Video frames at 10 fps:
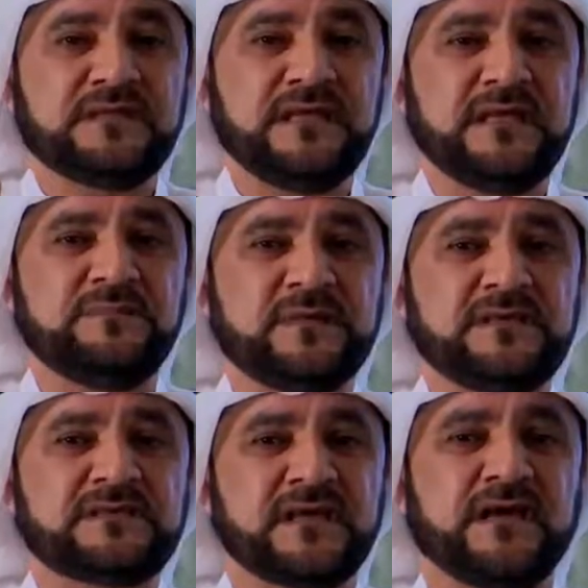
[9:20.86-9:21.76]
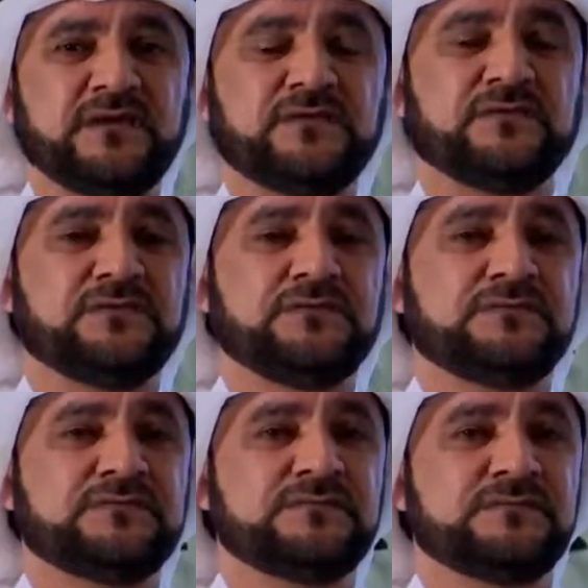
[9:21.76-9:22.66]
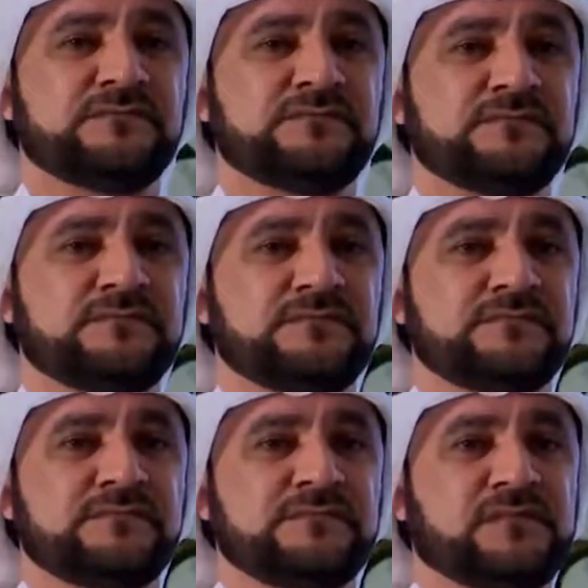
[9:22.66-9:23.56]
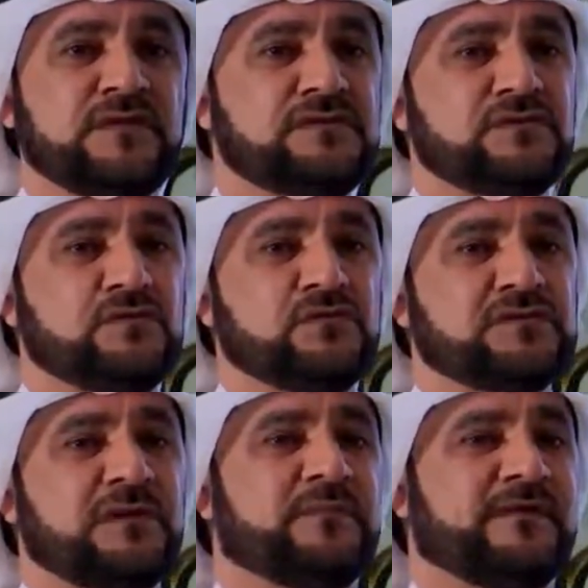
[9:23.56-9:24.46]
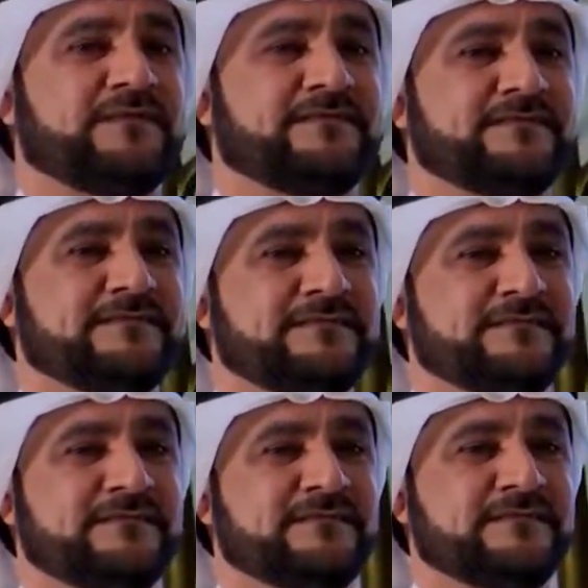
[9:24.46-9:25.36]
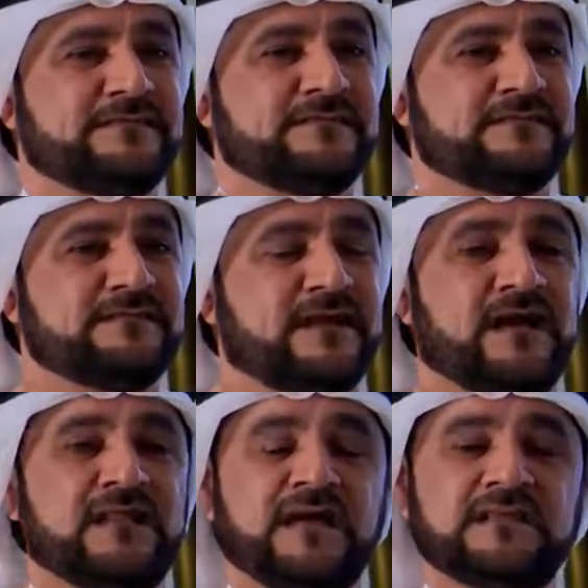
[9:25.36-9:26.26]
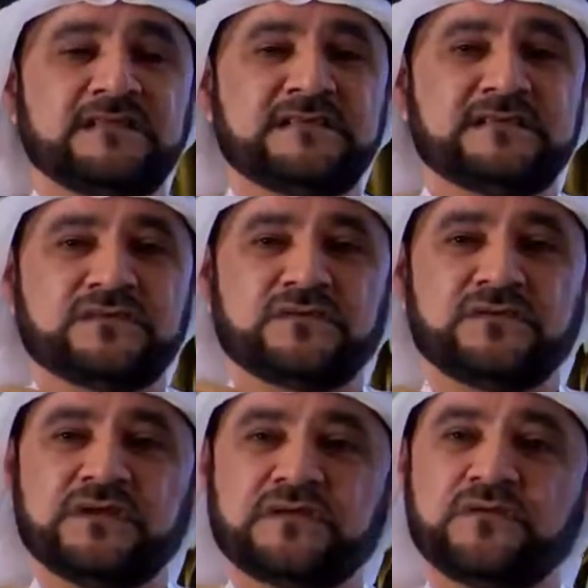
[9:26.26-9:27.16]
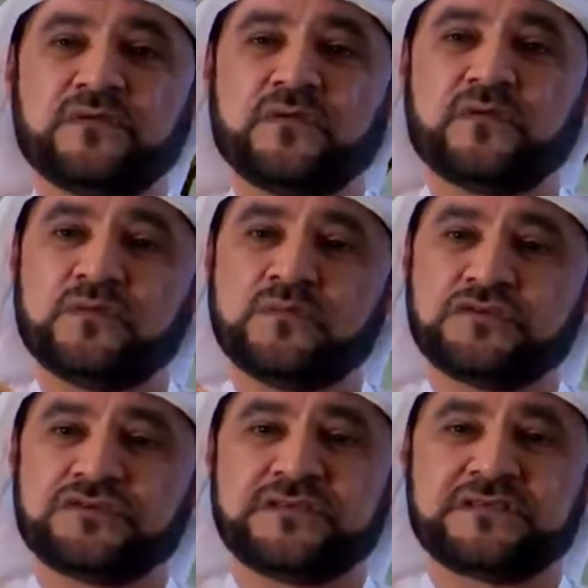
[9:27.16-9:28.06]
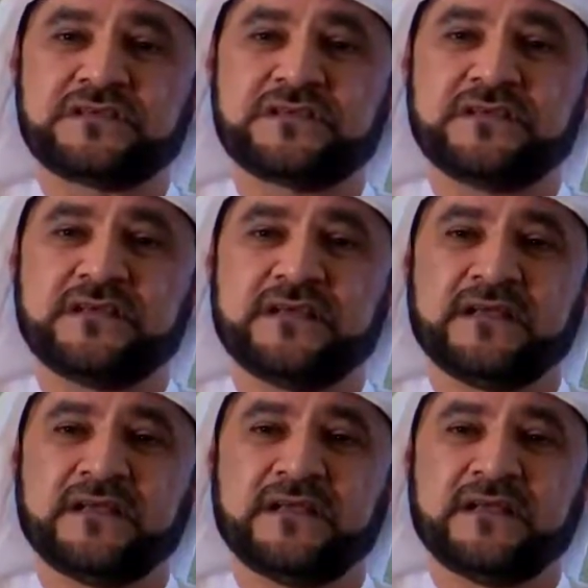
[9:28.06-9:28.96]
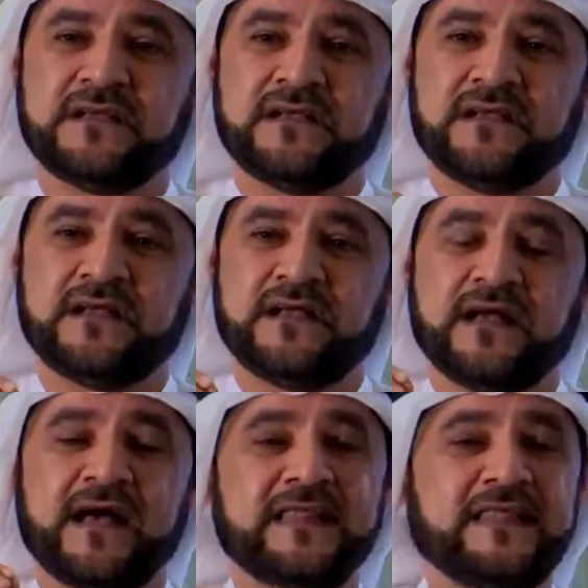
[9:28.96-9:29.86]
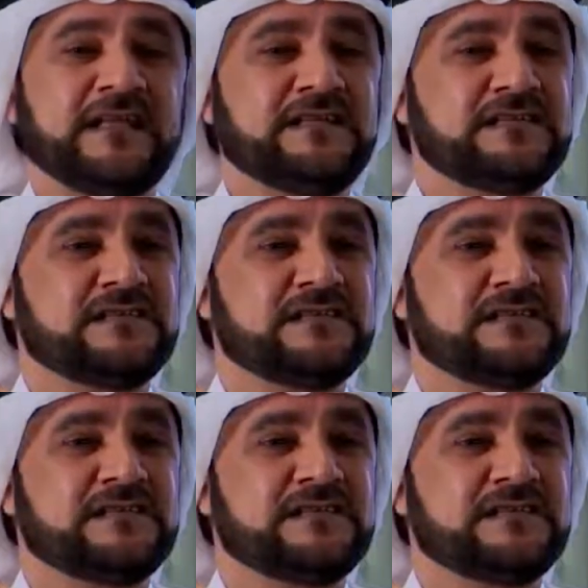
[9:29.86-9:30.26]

deep inside you tells you to do something, and that is connected with your emotions. And that is the